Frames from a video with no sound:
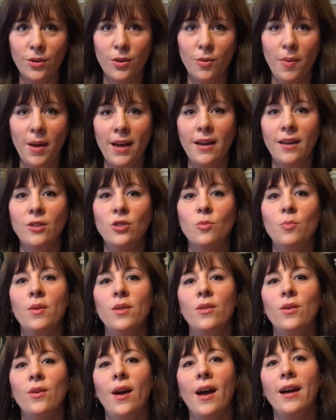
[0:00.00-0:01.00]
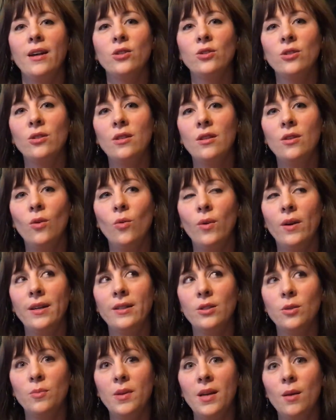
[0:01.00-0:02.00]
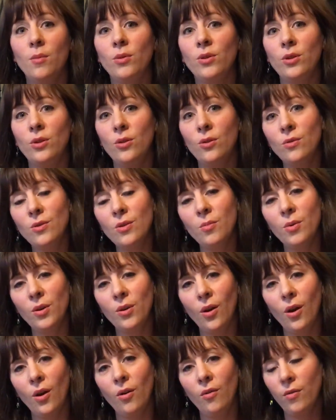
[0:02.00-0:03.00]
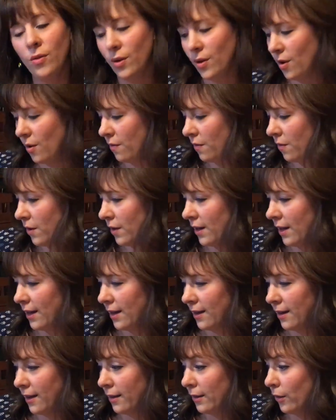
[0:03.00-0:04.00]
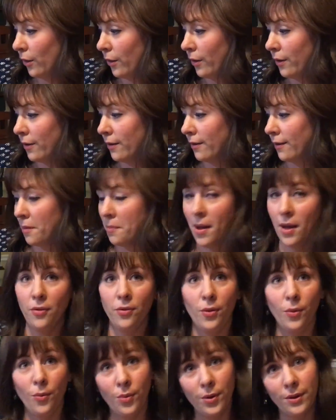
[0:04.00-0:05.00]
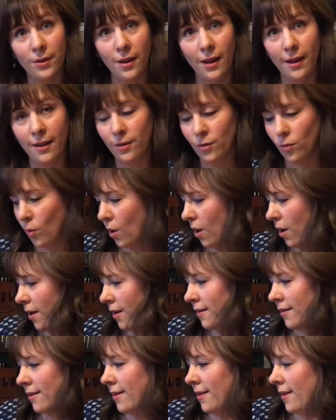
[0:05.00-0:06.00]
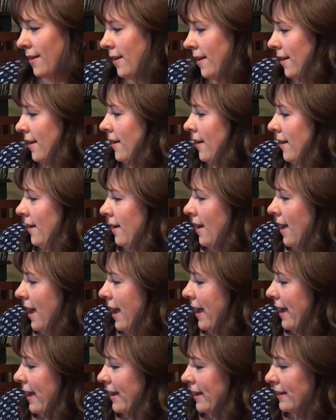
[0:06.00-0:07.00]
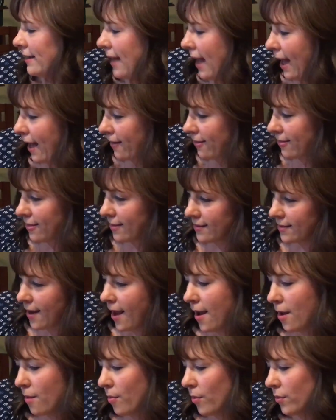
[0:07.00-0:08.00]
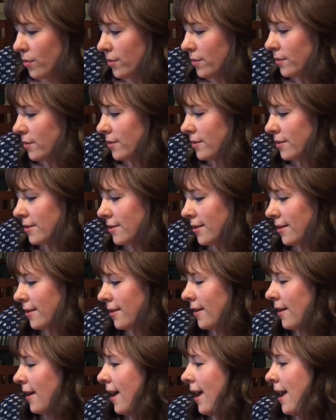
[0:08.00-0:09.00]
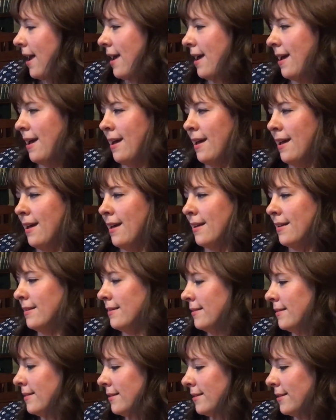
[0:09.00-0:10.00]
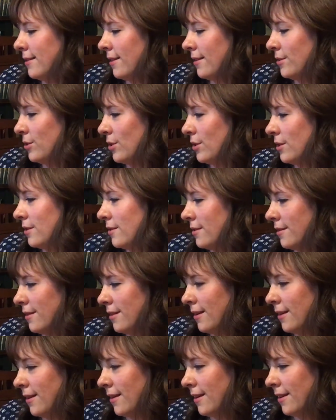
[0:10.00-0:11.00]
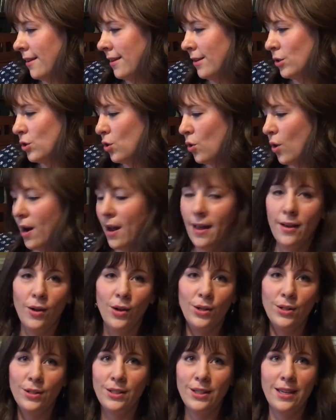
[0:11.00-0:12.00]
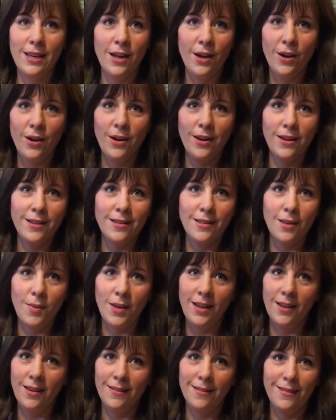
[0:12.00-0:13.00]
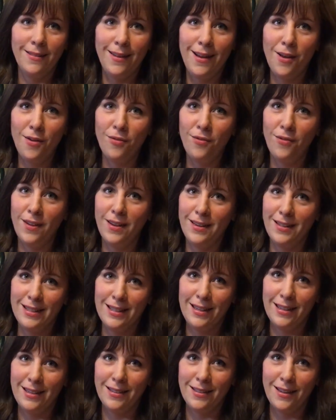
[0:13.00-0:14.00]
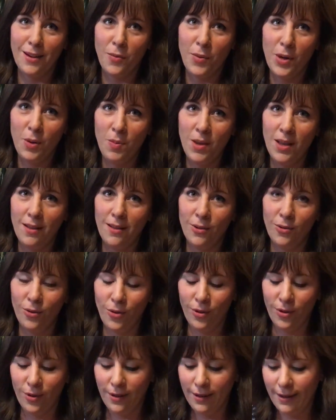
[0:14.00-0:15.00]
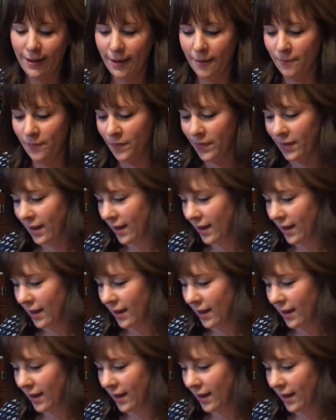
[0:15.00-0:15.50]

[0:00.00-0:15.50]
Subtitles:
on a page, but they're actually going to be able to use the book over and over again and learn about the woodland walk and at the stables and just trying on tiaras. I mean, how fun is this? I'm going to be a little girl again.